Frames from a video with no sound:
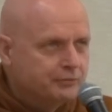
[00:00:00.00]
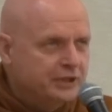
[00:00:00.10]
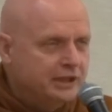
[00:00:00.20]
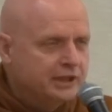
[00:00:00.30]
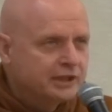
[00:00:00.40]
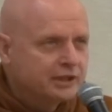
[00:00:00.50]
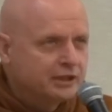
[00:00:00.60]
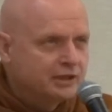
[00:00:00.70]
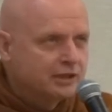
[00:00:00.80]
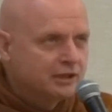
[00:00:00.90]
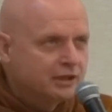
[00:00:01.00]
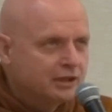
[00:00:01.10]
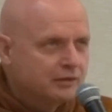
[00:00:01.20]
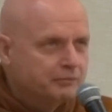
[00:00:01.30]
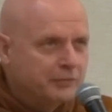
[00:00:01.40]
being
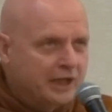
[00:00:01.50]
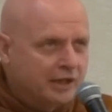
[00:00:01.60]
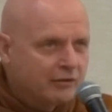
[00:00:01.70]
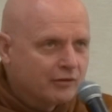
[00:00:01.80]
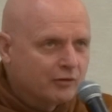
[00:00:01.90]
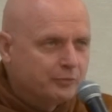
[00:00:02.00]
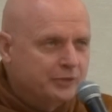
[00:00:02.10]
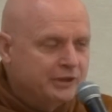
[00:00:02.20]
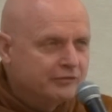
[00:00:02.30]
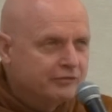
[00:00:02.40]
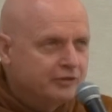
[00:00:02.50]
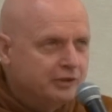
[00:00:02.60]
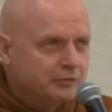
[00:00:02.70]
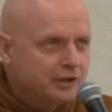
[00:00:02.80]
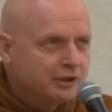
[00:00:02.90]
male or being
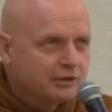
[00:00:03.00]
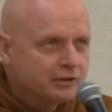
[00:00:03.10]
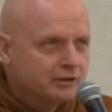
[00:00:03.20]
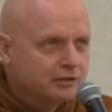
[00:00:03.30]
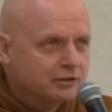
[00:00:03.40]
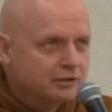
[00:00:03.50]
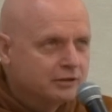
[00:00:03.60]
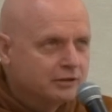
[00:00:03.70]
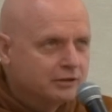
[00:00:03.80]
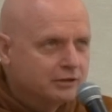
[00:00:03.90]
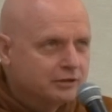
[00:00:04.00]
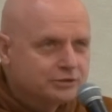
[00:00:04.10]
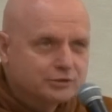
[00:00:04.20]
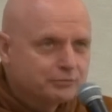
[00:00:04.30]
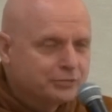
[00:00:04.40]
female,
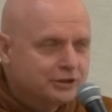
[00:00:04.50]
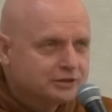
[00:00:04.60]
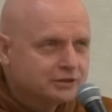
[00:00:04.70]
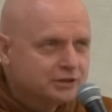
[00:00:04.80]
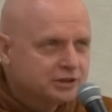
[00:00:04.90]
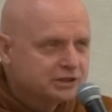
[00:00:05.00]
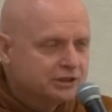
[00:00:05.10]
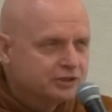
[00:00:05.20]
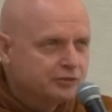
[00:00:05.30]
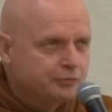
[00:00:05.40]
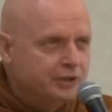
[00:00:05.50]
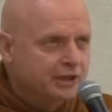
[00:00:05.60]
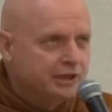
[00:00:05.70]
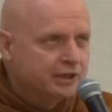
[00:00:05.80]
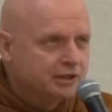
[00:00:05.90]
it's not present. The sense of
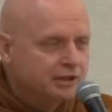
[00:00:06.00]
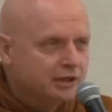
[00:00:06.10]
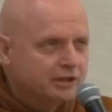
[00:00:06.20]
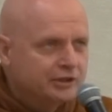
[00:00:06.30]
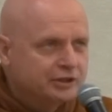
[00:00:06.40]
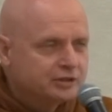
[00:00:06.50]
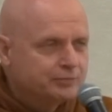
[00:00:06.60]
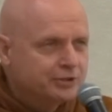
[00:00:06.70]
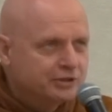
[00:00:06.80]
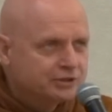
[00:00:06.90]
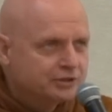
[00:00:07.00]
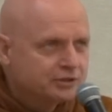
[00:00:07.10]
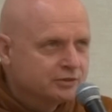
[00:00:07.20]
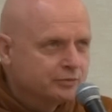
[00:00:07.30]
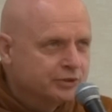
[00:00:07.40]
being this
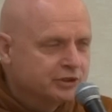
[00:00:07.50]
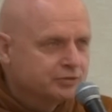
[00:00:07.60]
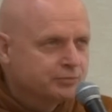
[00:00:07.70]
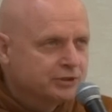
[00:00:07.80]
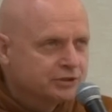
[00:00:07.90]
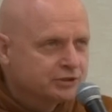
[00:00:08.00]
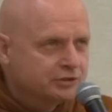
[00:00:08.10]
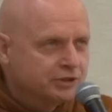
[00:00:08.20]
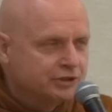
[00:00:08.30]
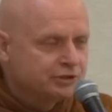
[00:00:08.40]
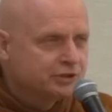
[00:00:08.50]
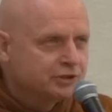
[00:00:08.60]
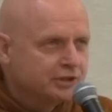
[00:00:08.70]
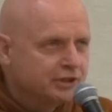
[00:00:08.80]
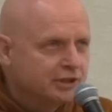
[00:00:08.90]
person with this personal
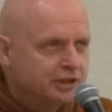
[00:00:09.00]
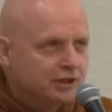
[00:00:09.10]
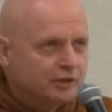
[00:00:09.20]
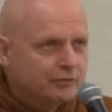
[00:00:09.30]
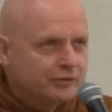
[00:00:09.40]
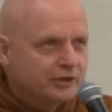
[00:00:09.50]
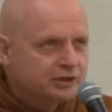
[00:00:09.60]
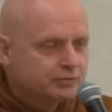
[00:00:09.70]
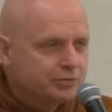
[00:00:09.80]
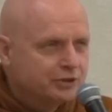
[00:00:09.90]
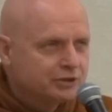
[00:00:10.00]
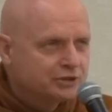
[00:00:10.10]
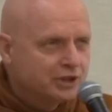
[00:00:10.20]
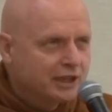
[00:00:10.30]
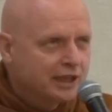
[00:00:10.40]
history, with this
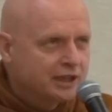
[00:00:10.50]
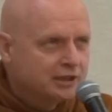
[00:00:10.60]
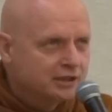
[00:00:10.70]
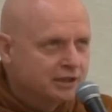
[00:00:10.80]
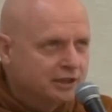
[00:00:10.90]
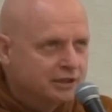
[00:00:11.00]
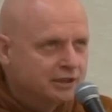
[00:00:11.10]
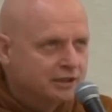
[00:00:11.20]
personality,